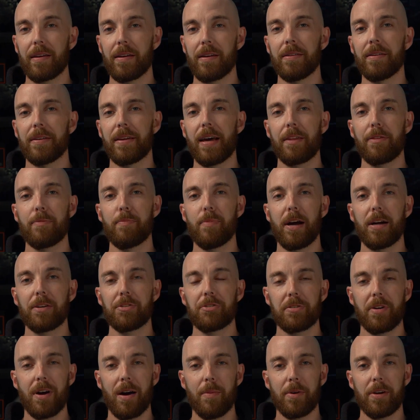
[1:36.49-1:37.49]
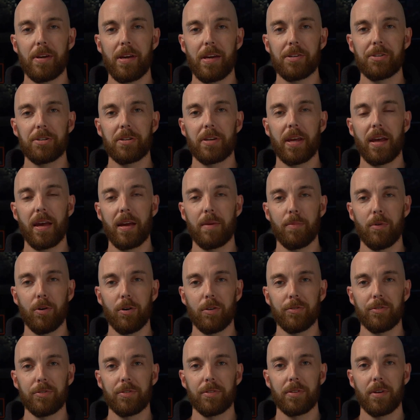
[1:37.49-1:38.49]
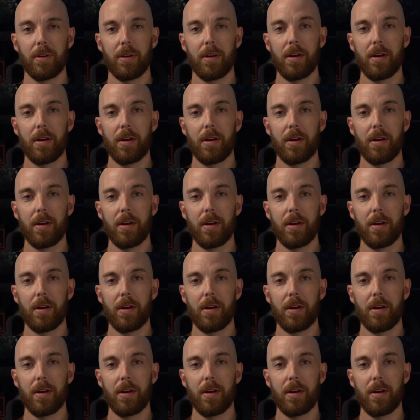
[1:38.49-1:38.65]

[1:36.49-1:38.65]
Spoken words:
and Deathmatch Domination game modes.